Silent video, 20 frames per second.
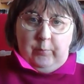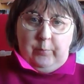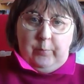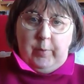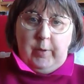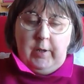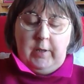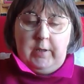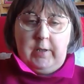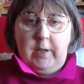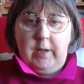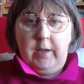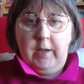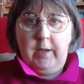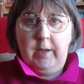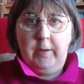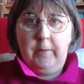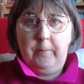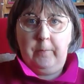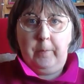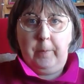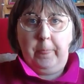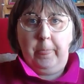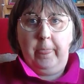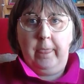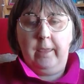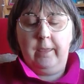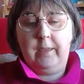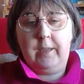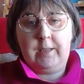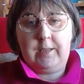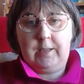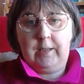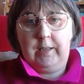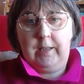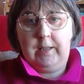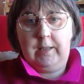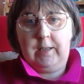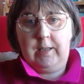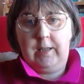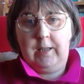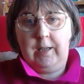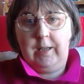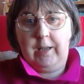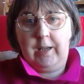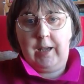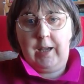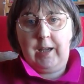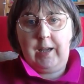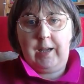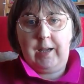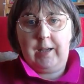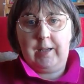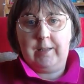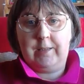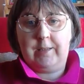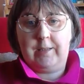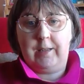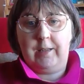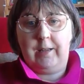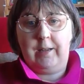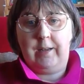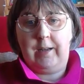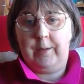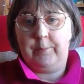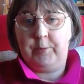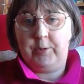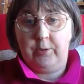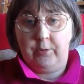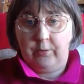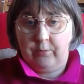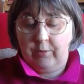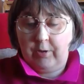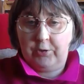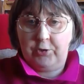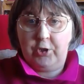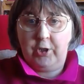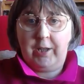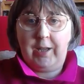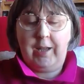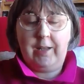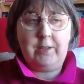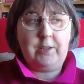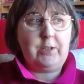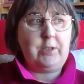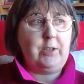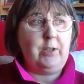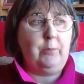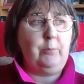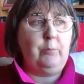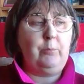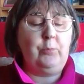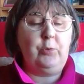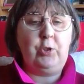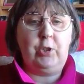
but this lady has an absolute grudge against him.